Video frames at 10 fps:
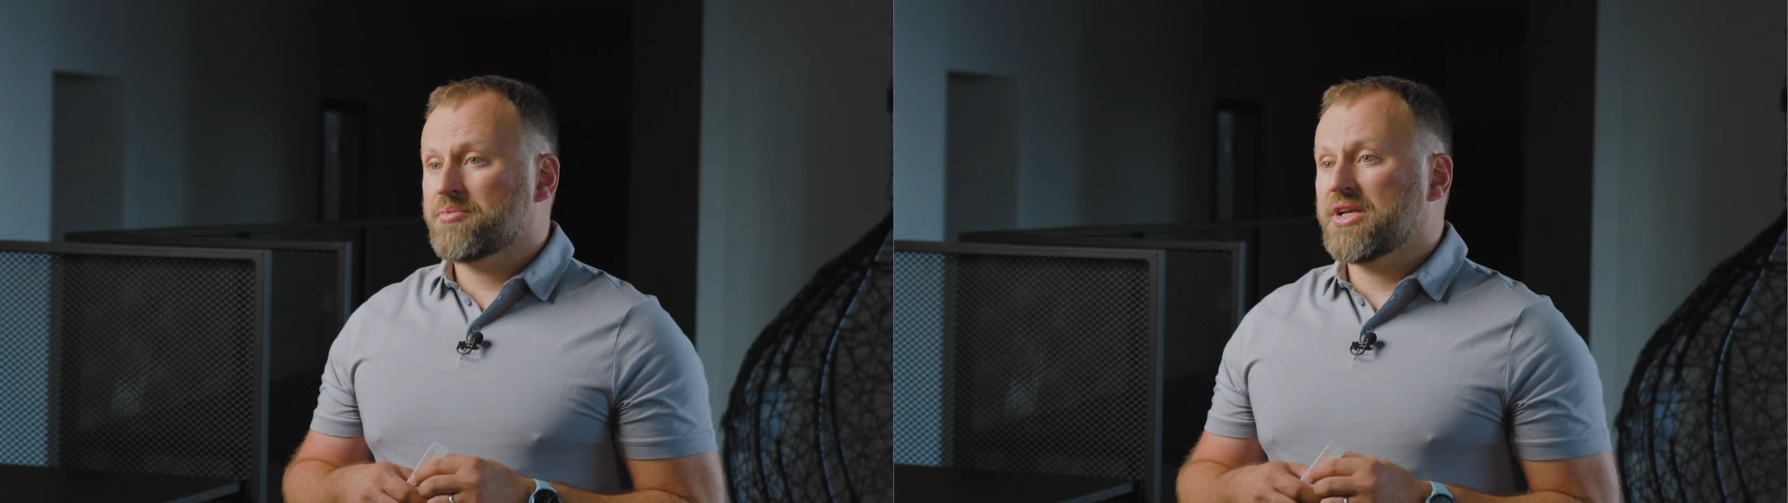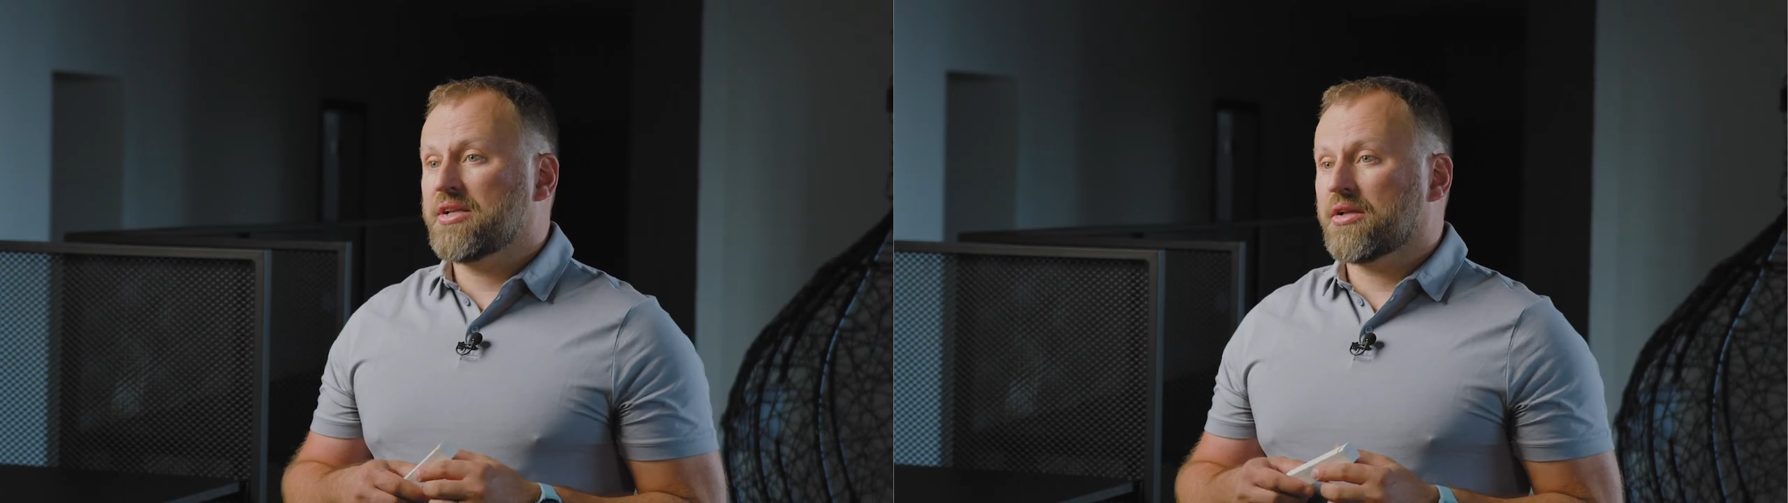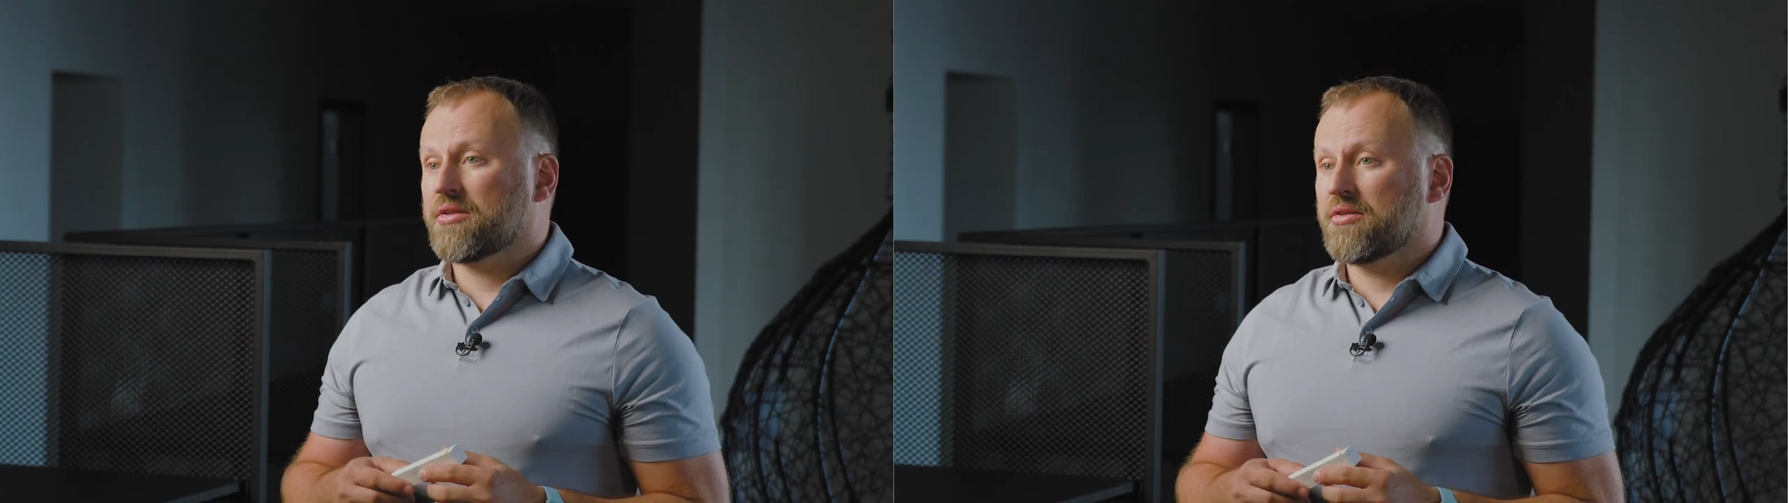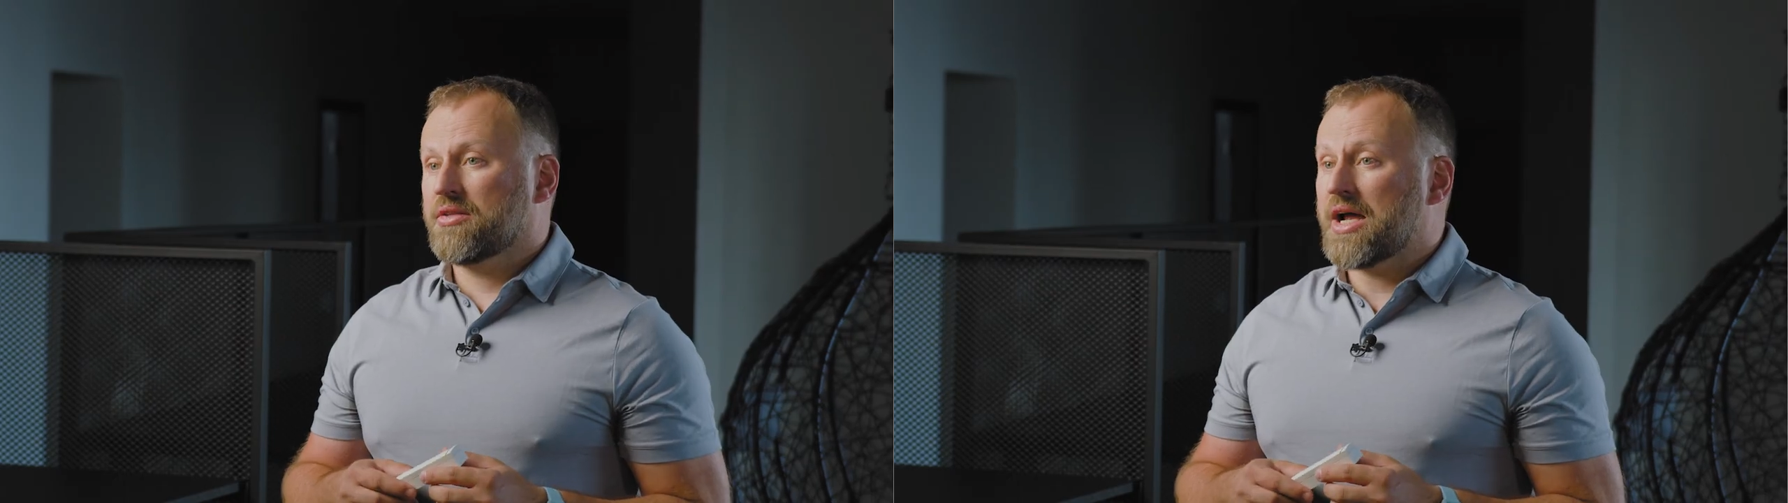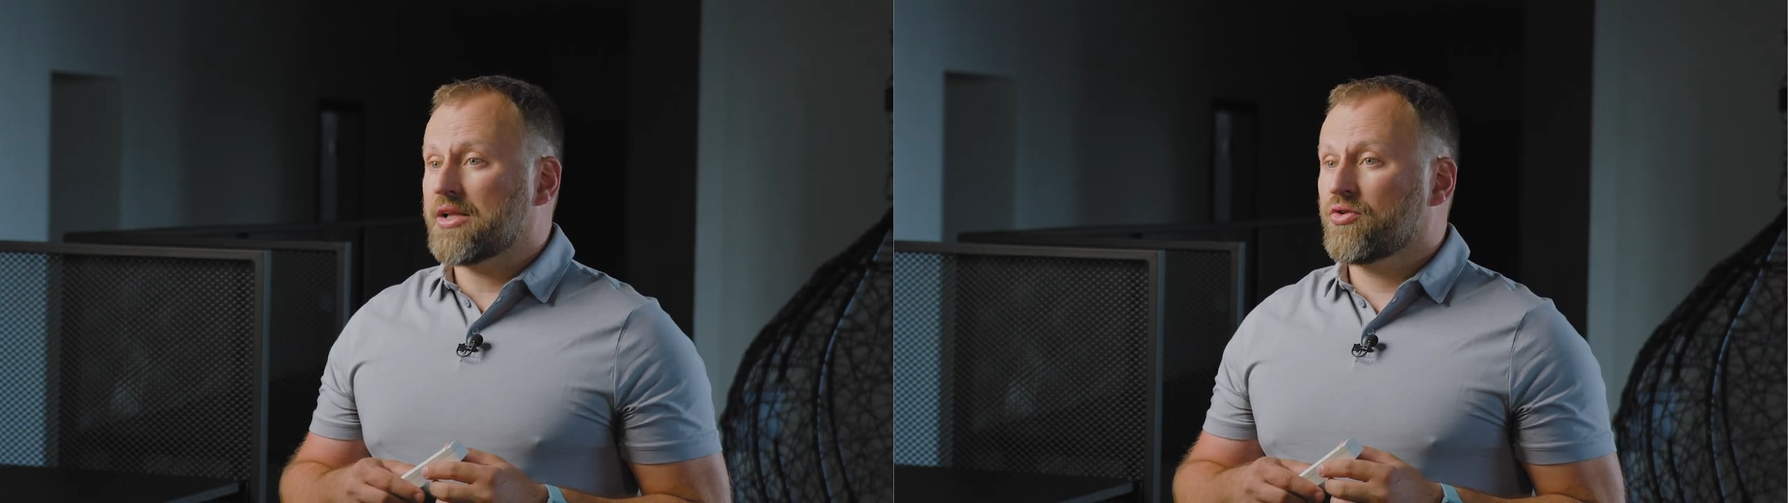a wired
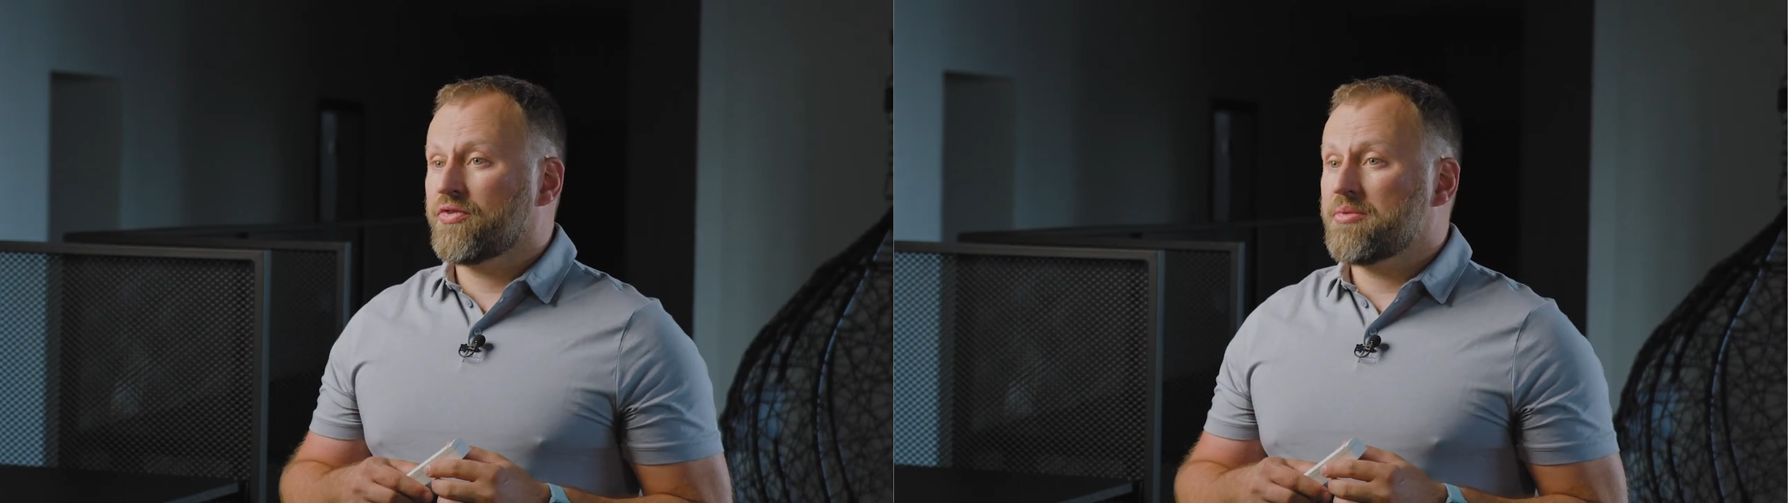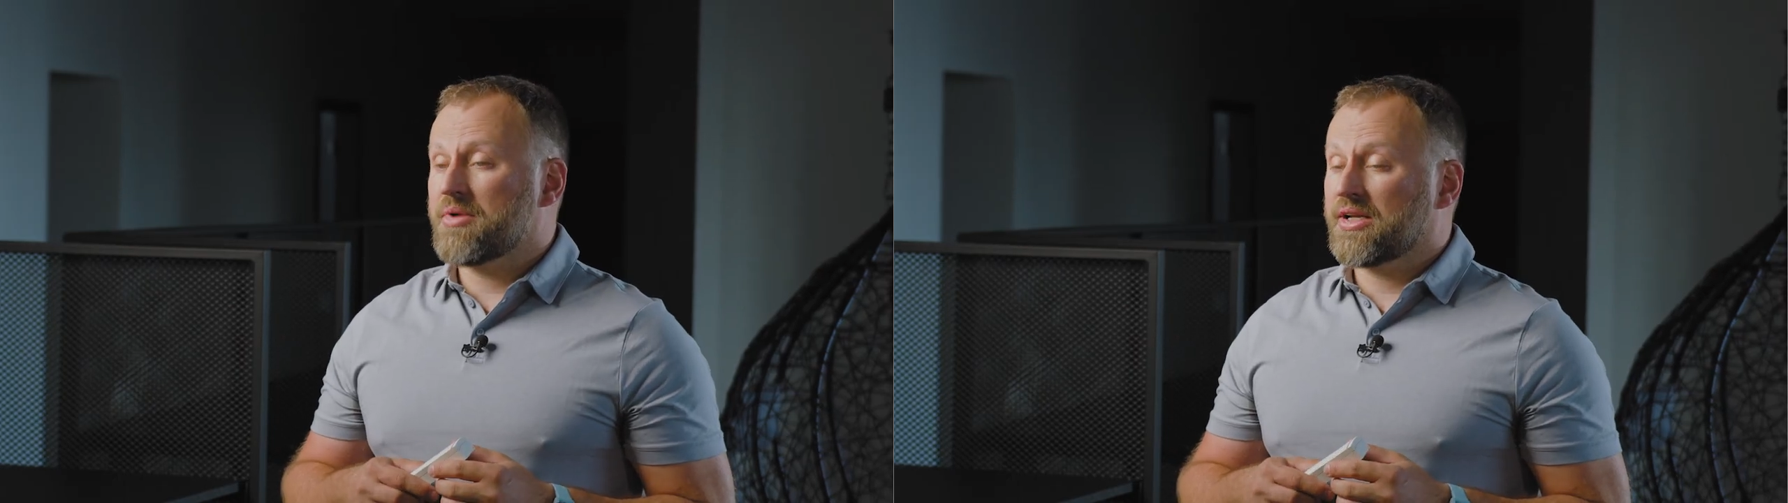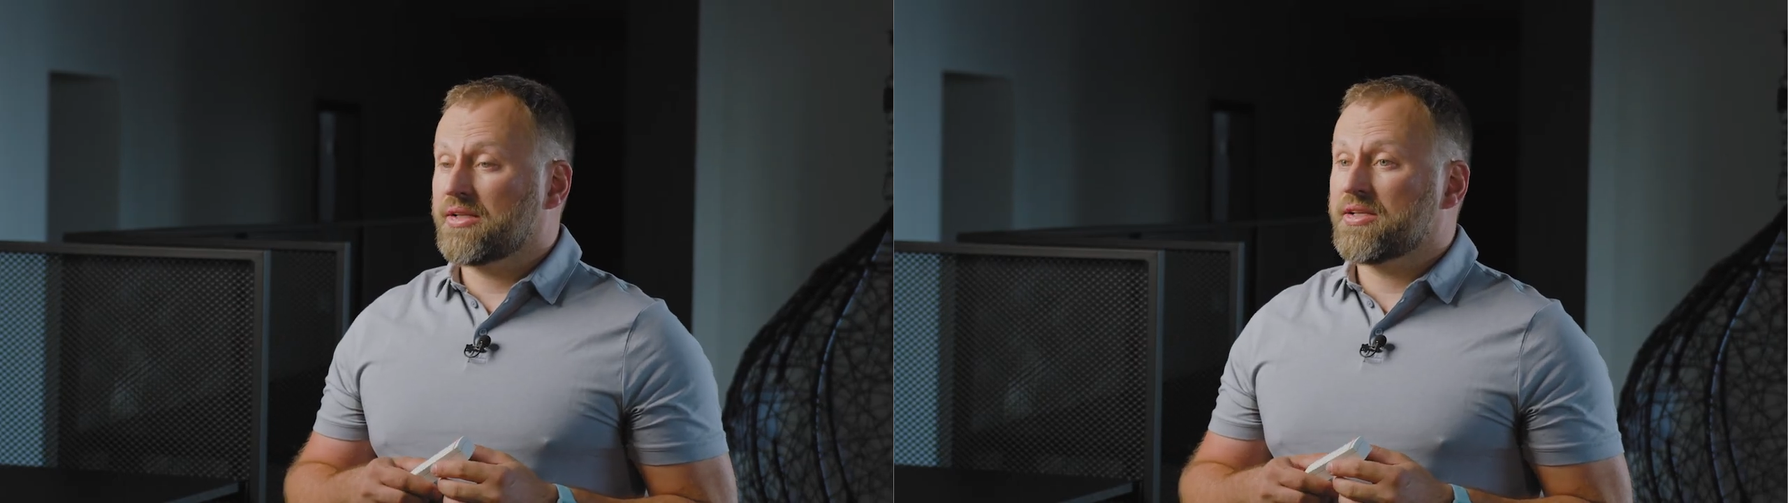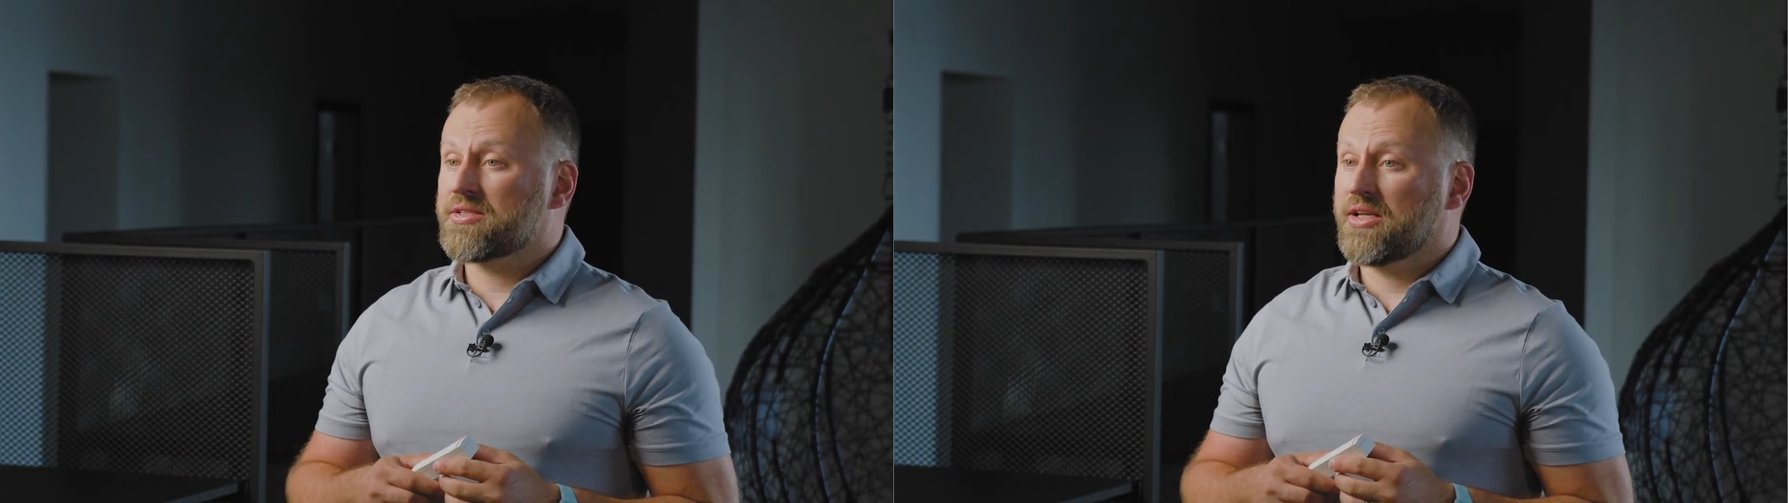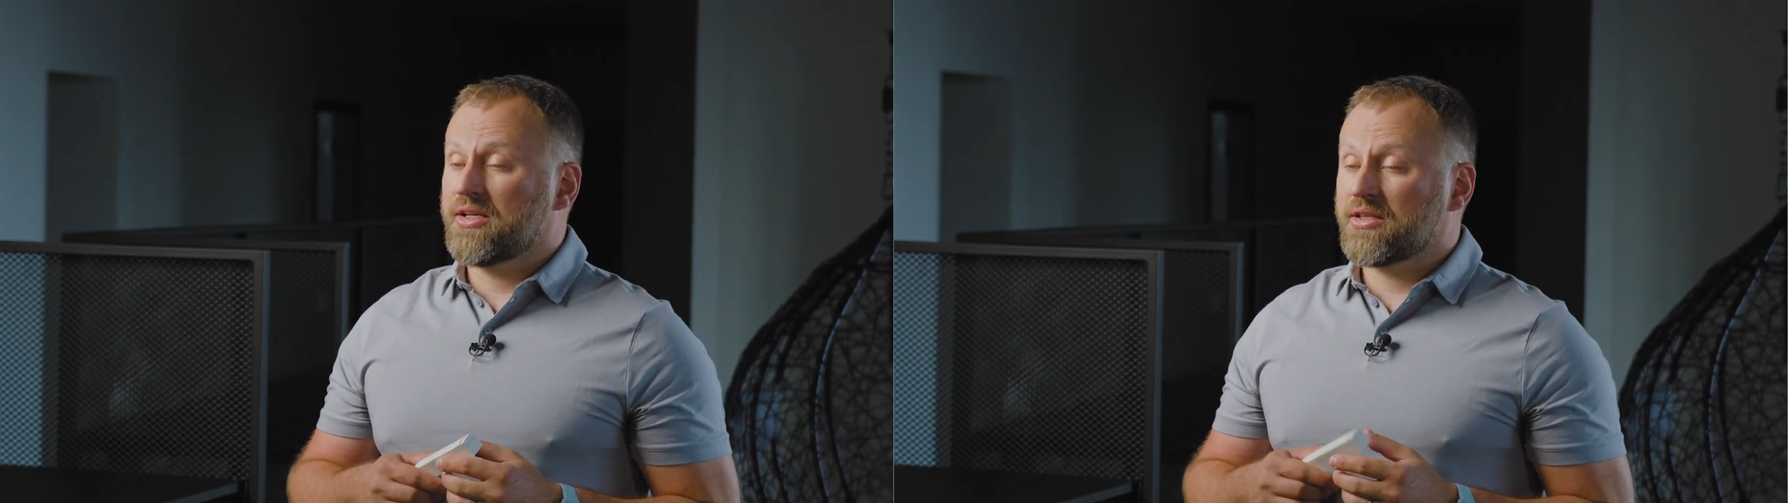magnetic
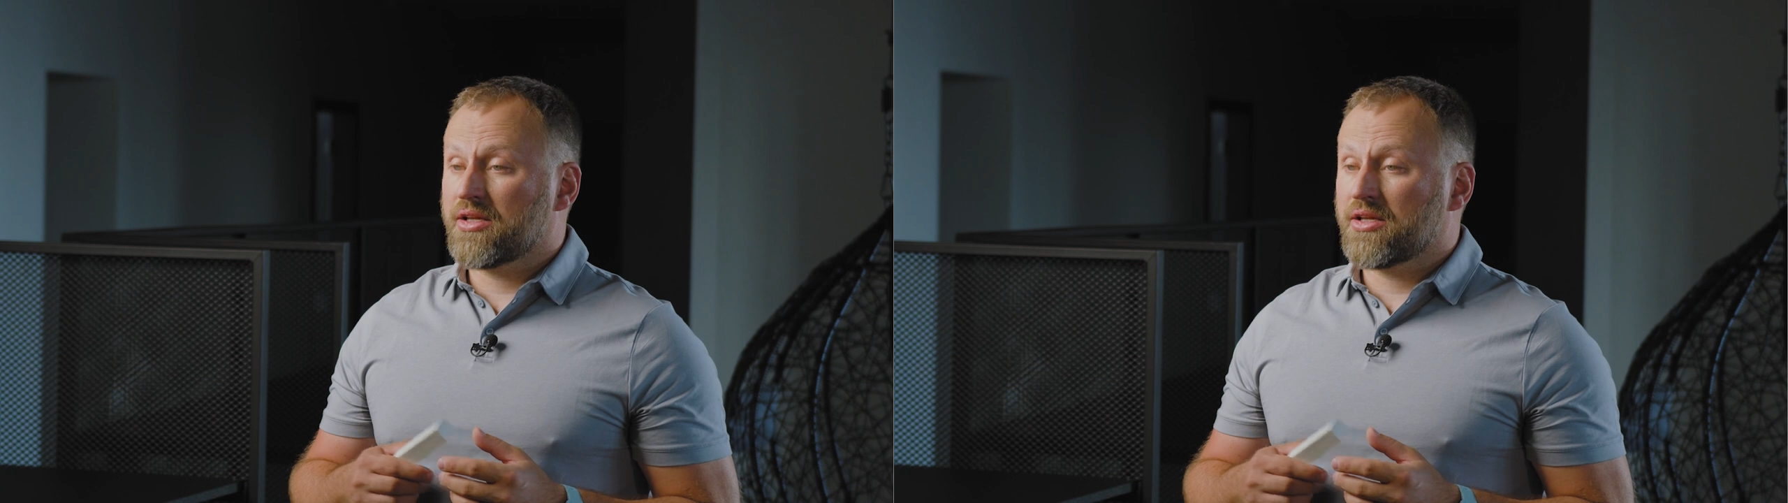detector,